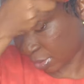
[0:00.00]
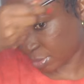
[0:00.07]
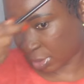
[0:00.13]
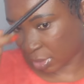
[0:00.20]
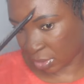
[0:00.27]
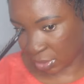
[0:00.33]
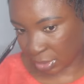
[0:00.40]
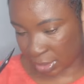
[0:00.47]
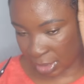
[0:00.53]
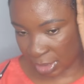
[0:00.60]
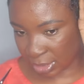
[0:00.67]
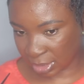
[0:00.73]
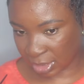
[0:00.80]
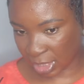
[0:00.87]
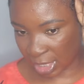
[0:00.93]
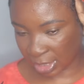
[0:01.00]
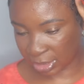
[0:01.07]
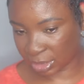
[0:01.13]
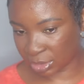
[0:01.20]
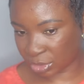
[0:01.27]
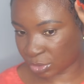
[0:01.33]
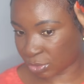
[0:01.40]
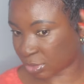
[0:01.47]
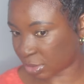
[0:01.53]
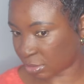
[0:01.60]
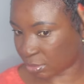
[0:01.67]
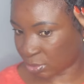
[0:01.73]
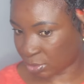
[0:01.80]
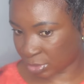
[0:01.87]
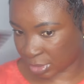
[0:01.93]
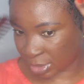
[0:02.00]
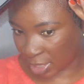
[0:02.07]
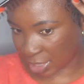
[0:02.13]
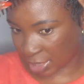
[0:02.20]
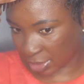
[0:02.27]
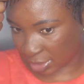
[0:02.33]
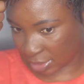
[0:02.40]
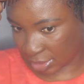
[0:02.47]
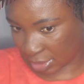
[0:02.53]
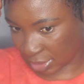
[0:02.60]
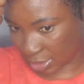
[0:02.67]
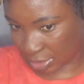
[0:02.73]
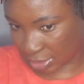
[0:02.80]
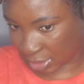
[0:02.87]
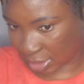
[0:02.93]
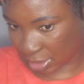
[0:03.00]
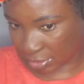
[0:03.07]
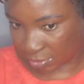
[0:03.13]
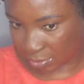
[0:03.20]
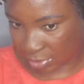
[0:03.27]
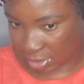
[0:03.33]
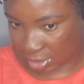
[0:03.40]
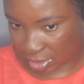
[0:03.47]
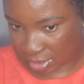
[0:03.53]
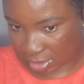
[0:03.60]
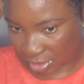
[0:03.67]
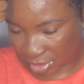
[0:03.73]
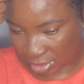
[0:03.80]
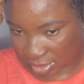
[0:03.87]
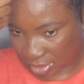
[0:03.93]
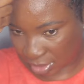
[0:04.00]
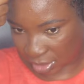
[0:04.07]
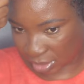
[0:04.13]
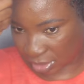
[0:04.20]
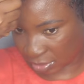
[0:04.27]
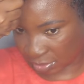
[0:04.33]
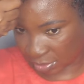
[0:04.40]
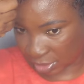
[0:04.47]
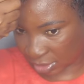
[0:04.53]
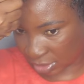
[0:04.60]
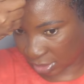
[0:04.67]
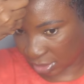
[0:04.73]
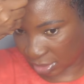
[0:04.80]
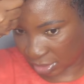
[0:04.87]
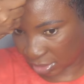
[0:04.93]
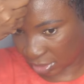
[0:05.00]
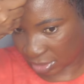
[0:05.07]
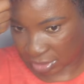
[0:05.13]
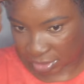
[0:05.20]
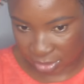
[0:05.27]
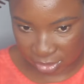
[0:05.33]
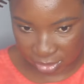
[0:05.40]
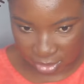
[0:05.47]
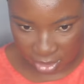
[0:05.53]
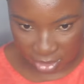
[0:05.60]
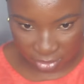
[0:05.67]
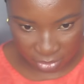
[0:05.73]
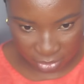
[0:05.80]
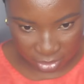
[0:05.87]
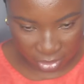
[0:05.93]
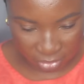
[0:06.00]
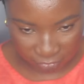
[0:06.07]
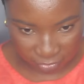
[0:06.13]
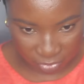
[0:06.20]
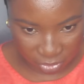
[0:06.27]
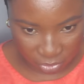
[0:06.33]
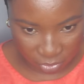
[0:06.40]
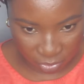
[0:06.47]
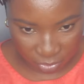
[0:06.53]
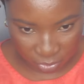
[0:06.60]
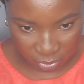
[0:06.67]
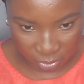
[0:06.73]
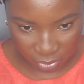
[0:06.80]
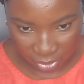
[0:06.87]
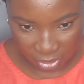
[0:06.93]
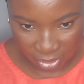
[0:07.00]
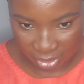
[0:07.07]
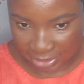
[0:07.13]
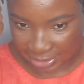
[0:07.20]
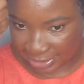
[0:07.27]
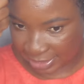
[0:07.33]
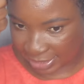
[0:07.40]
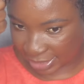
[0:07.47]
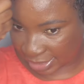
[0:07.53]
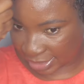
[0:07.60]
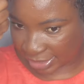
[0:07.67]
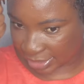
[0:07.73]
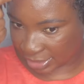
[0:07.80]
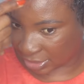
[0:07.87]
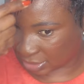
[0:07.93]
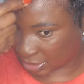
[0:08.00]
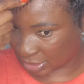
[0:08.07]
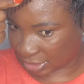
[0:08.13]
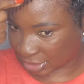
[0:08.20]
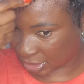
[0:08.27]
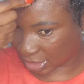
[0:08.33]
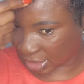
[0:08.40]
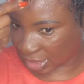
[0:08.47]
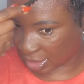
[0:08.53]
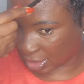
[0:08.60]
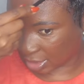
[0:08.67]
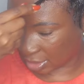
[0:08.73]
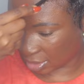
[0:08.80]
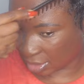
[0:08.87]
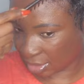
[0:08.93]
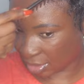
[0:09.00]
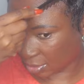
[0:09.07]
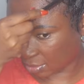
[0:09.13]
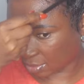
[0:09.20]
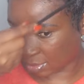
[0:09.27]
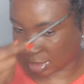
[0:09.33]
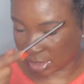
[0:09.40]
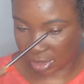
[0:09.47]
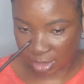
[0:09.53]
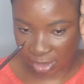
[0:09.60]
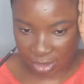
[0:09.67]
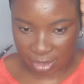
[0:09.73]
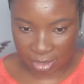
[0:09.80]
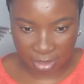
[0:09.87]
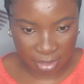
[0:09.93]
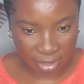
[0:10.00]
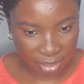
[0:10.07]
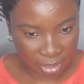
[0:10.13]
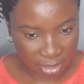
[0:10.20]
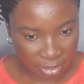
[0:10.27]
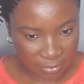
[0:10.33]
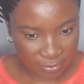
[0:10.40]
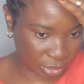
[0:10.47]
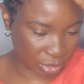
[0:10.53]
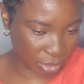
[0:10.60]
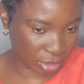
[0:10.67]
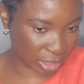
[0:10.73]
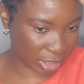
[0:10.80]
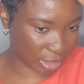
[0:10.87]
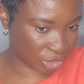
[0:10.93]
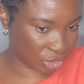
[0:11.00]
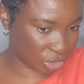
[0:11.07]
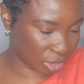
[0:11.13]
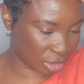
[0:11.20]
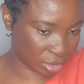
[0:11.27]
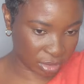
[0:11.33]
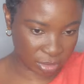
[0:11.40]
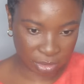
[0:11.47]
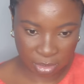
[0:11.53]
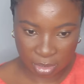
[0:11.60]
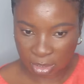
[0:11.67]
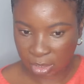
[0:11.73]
because I did use a mousse and it can be a little bit stuck on, even though I didn't tie my hair. It's not like gel,